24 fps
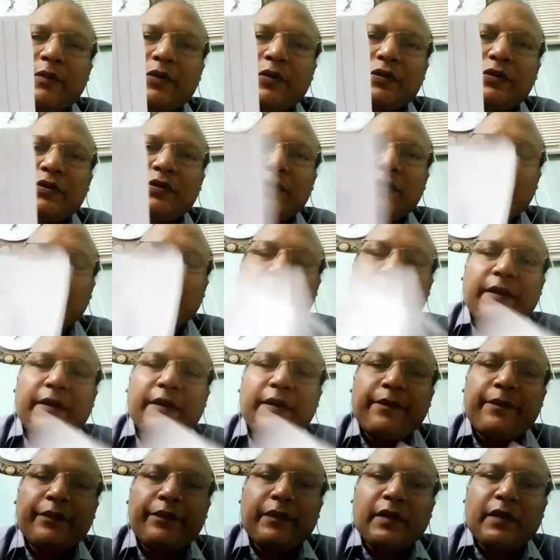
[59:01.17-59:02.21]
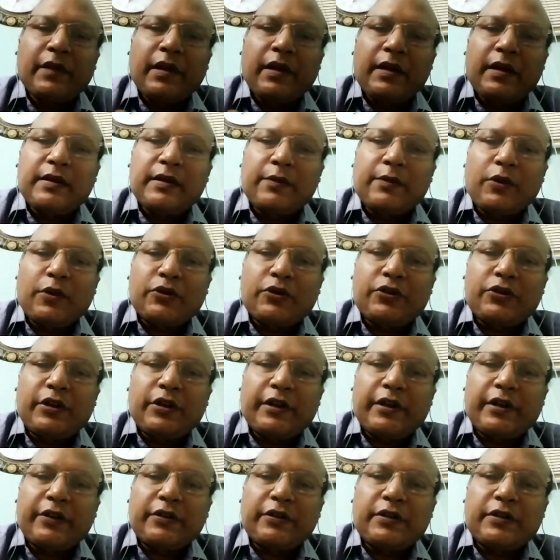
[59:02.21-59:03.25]
Okay, the positive and negative
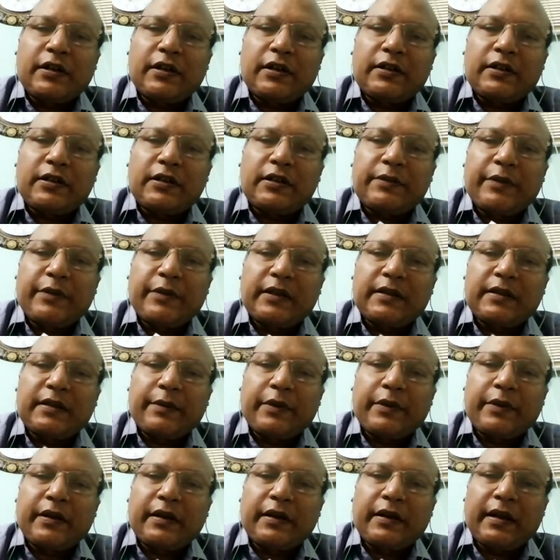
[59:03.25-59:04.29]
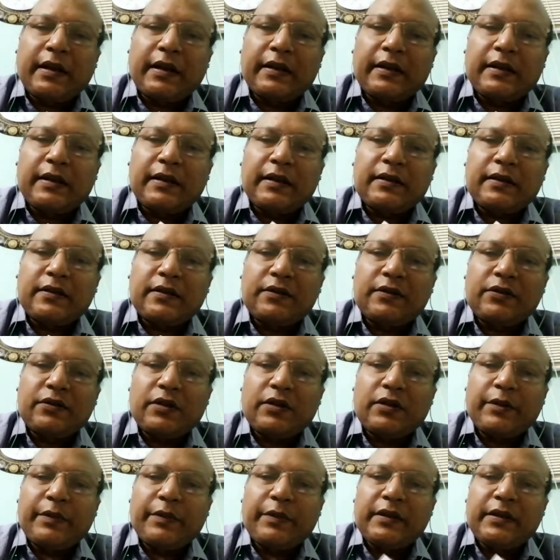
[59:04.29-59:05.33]
charges being separated like that. So that means
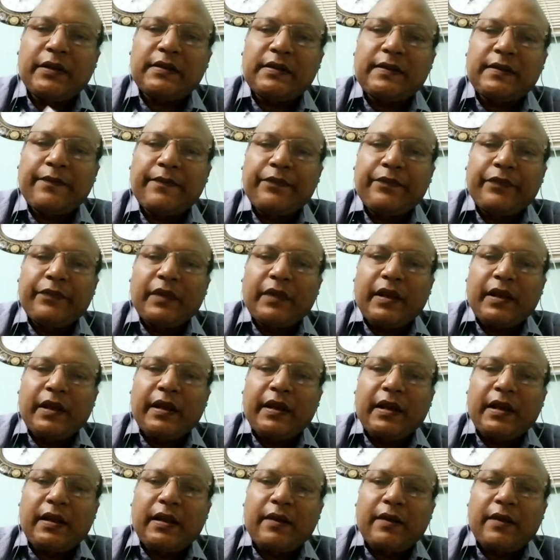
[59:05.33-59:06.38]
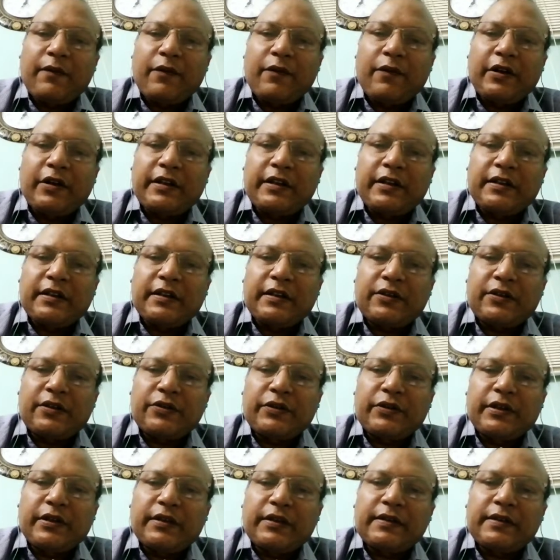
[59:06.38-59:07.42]
here what is understood is
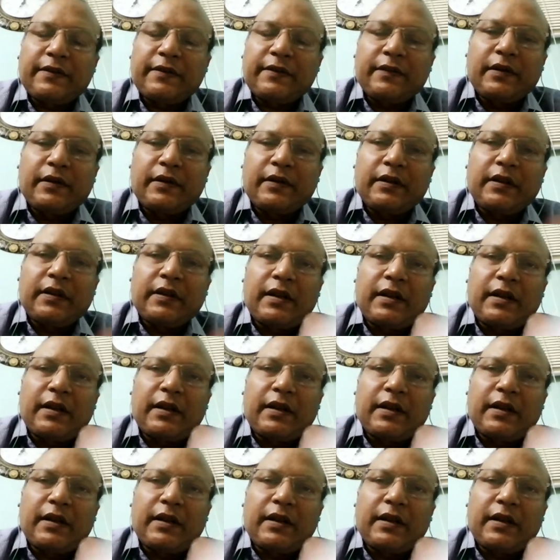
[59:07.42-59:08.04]
that the